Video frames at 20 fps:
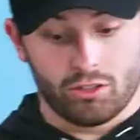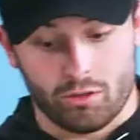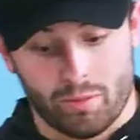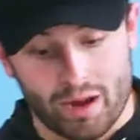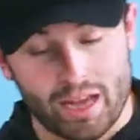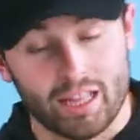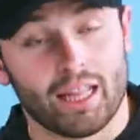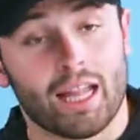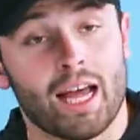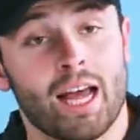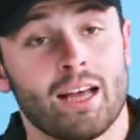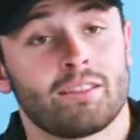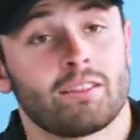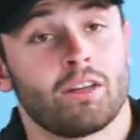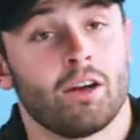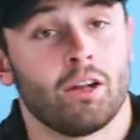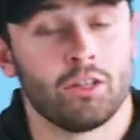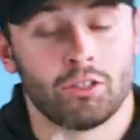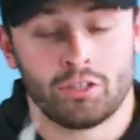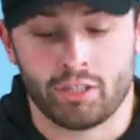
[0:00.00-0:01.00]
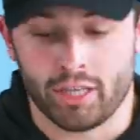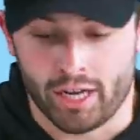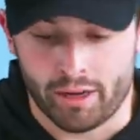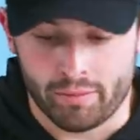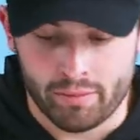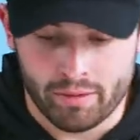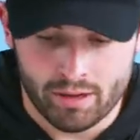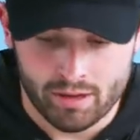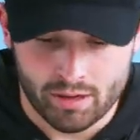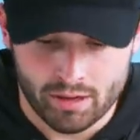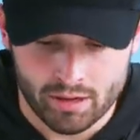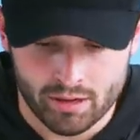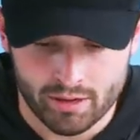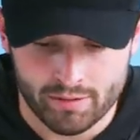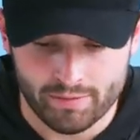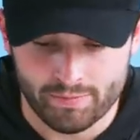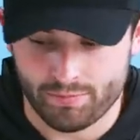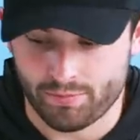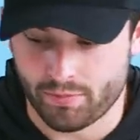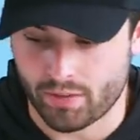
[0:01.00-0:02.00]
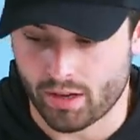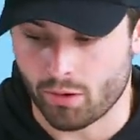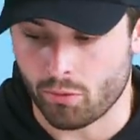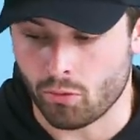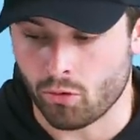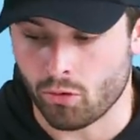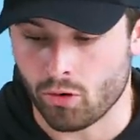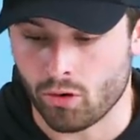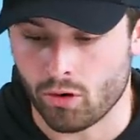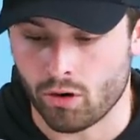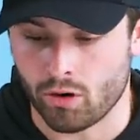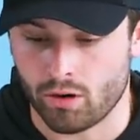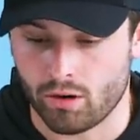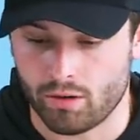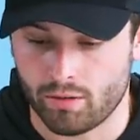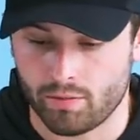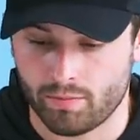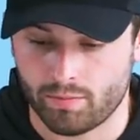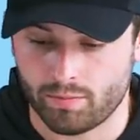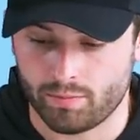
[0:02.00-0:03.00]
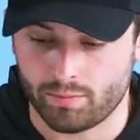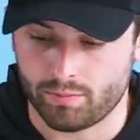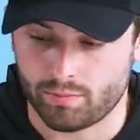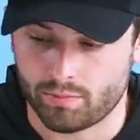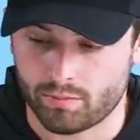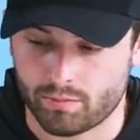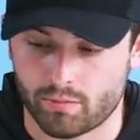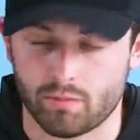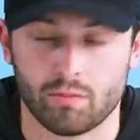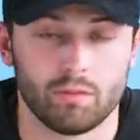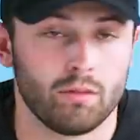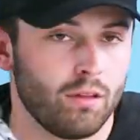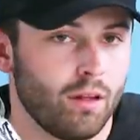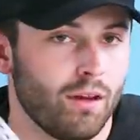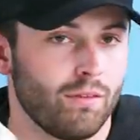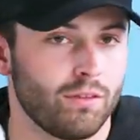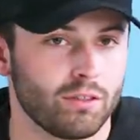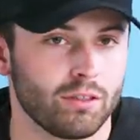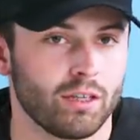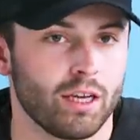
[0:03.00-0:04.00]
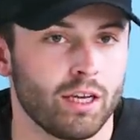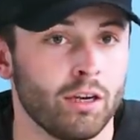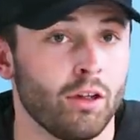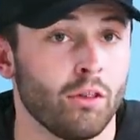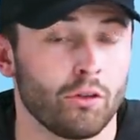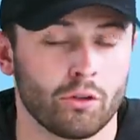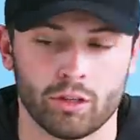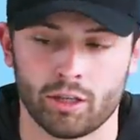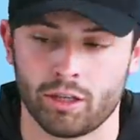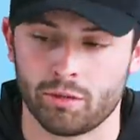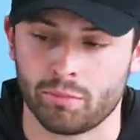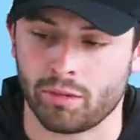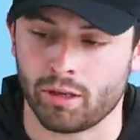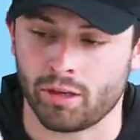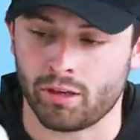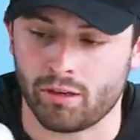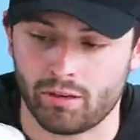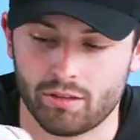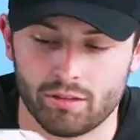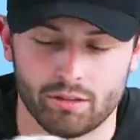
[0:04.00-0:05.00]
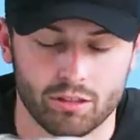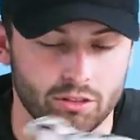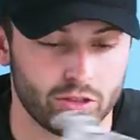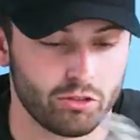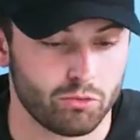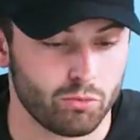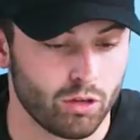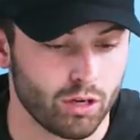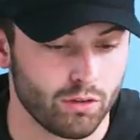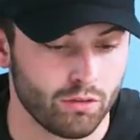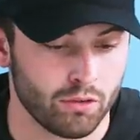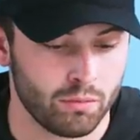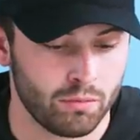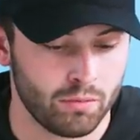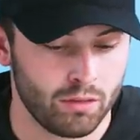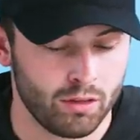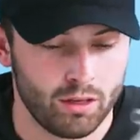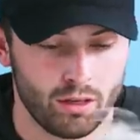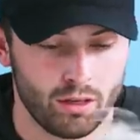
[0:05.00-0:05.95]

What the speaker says: So my last college game, I wore, obviously I had another cleat, but this is one of them.